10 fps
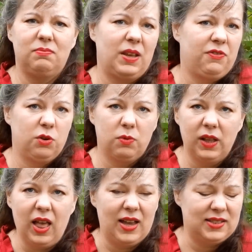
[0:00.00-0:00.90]
if you
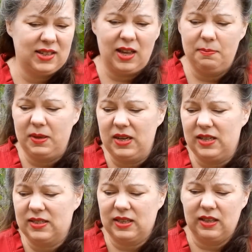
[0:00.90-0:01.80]
realize
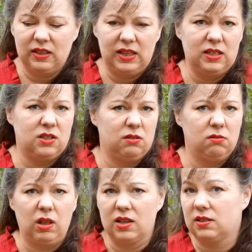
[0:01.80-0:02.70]
diabetes can lead
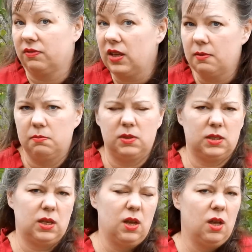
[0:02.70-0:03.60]
to loss of limbs,